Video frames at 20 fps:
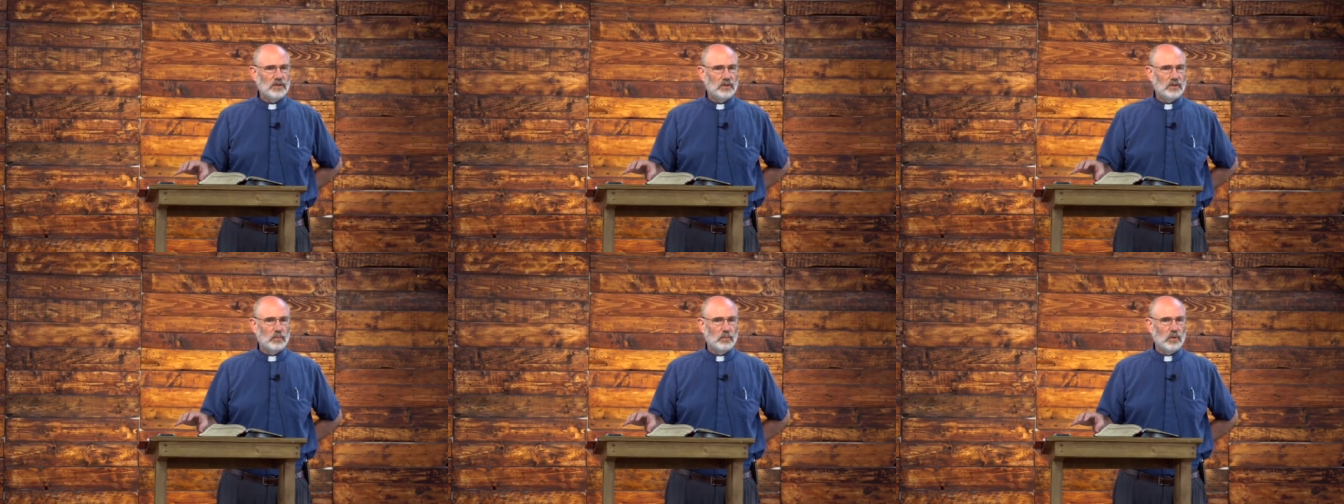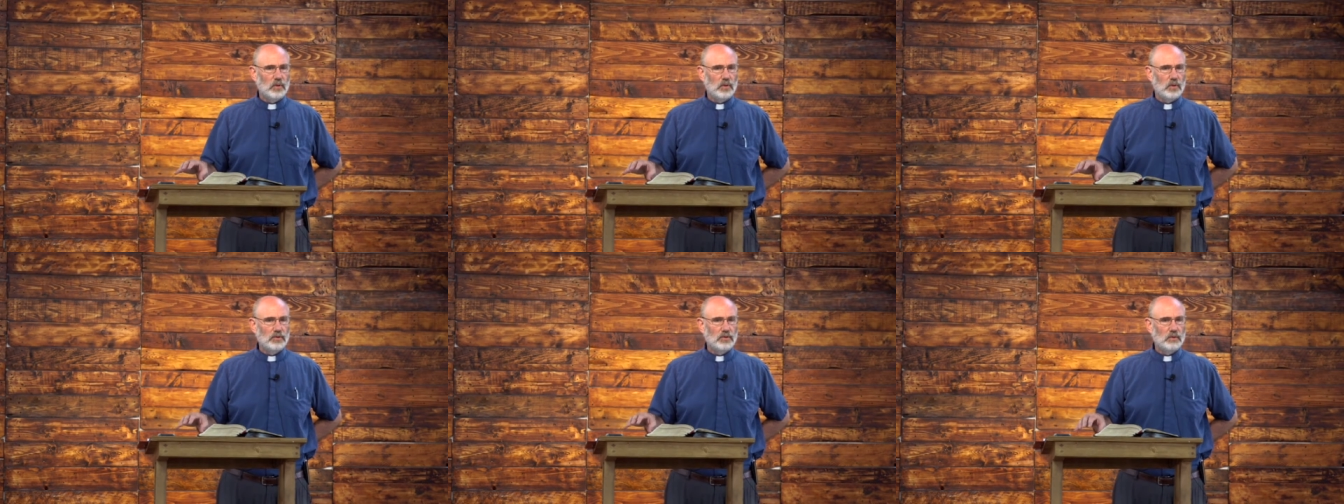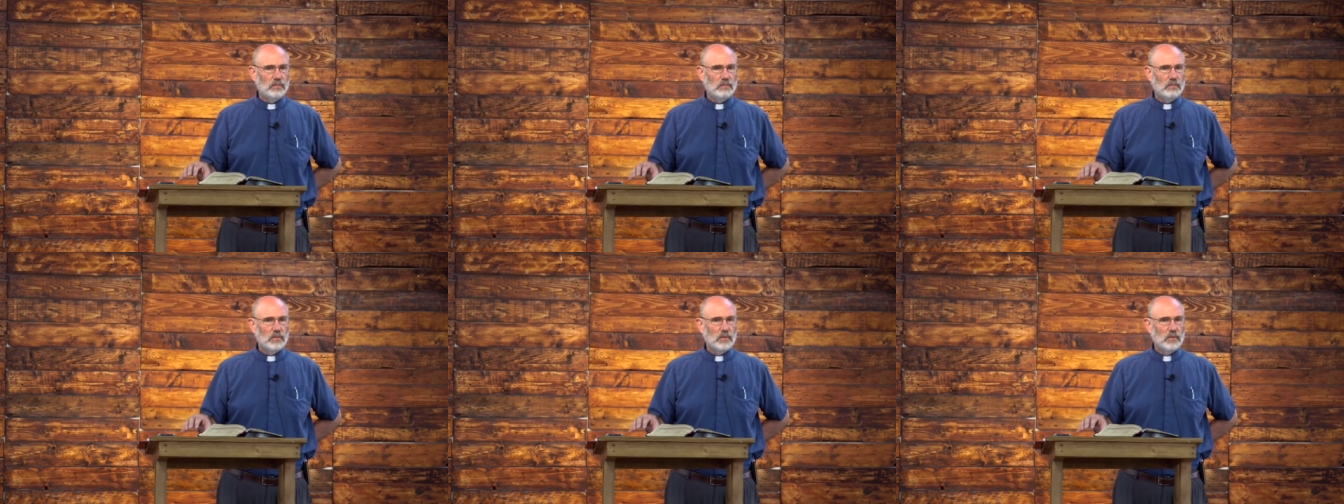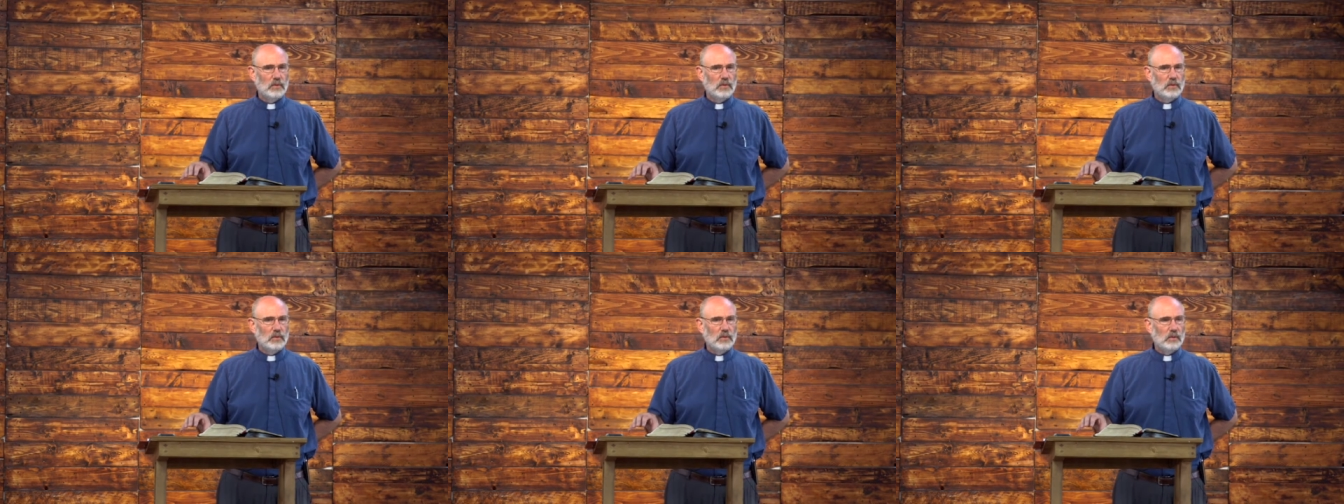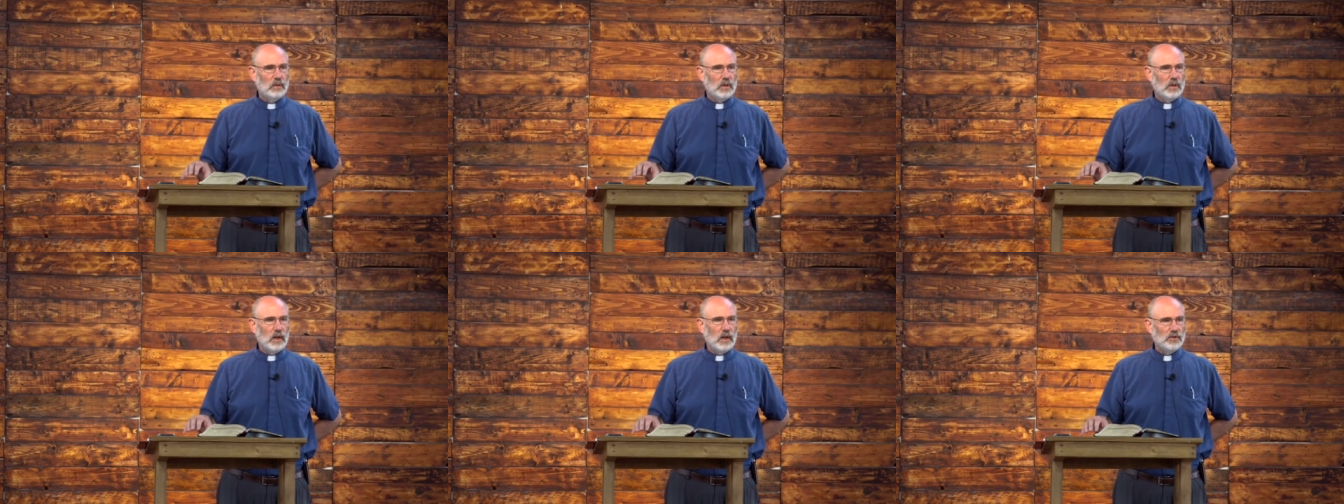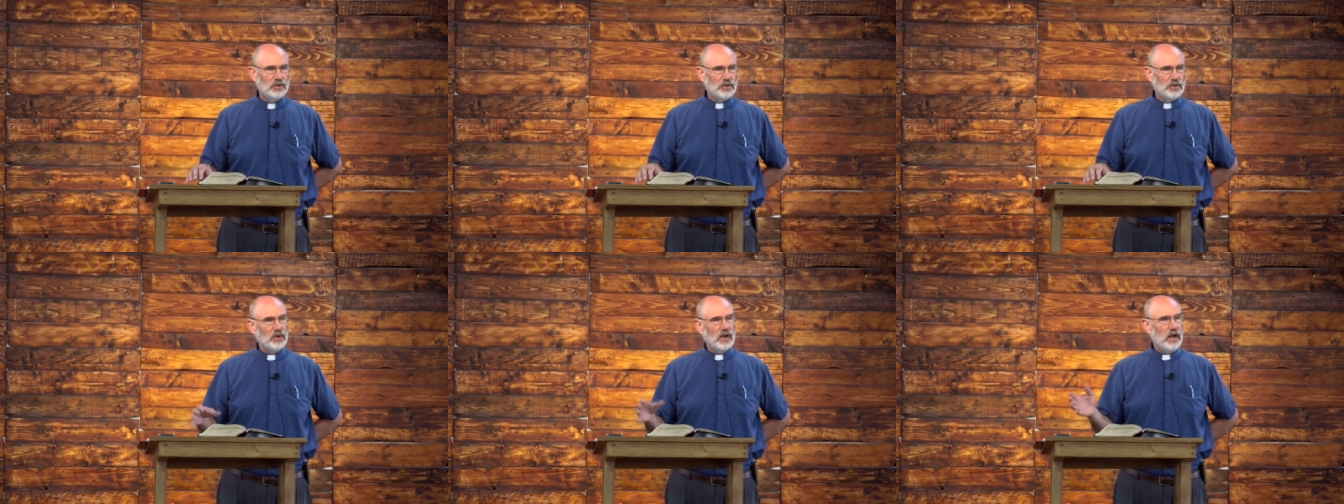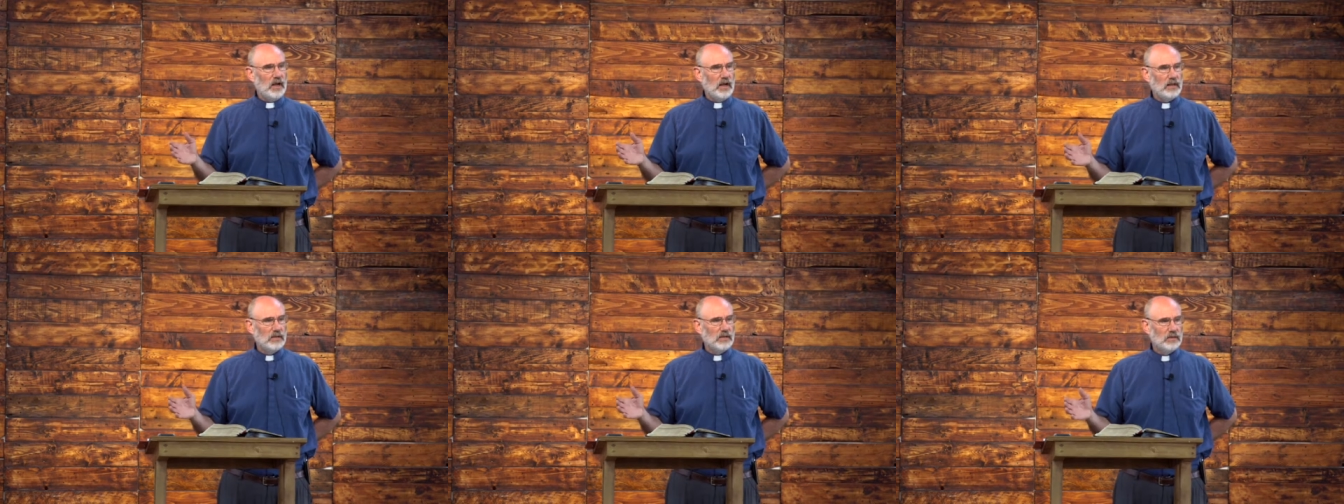the word
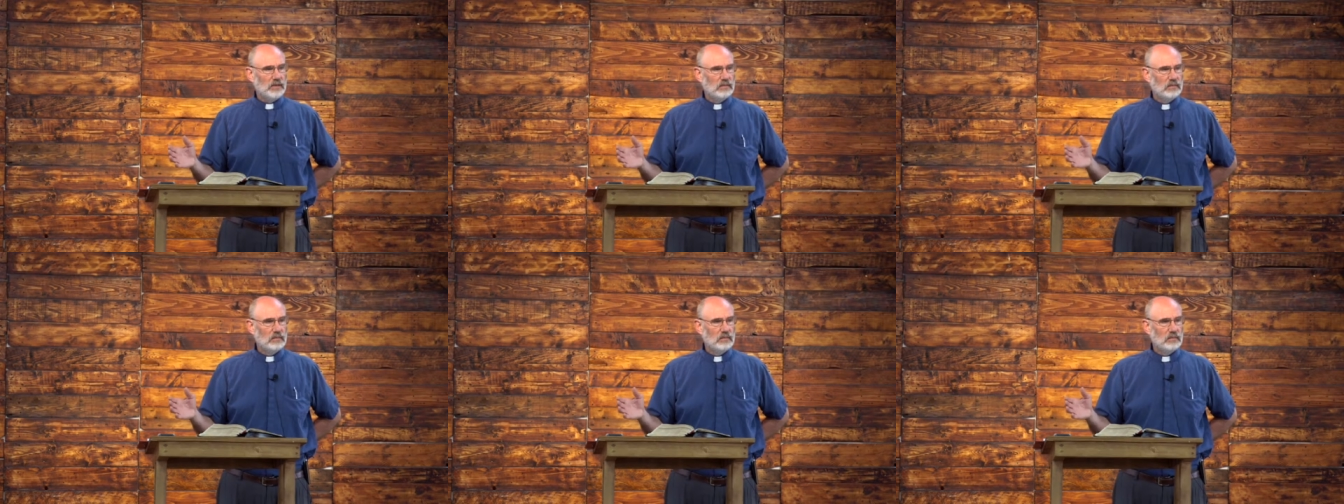Judahites.